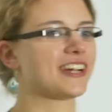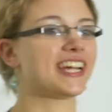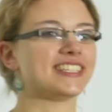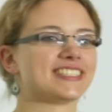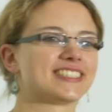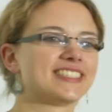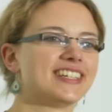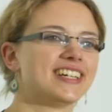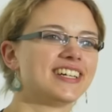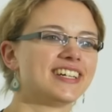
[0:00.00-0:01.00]
great.
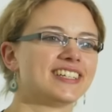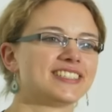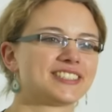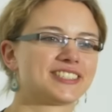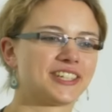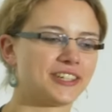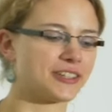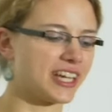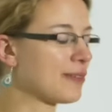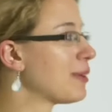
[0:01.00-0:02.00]
So
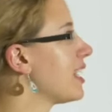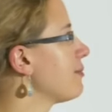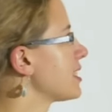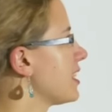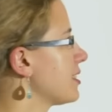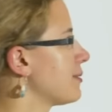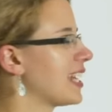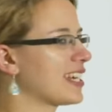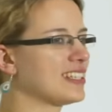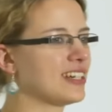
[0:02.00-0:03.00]
yeah, my name is Elisabeth Engel.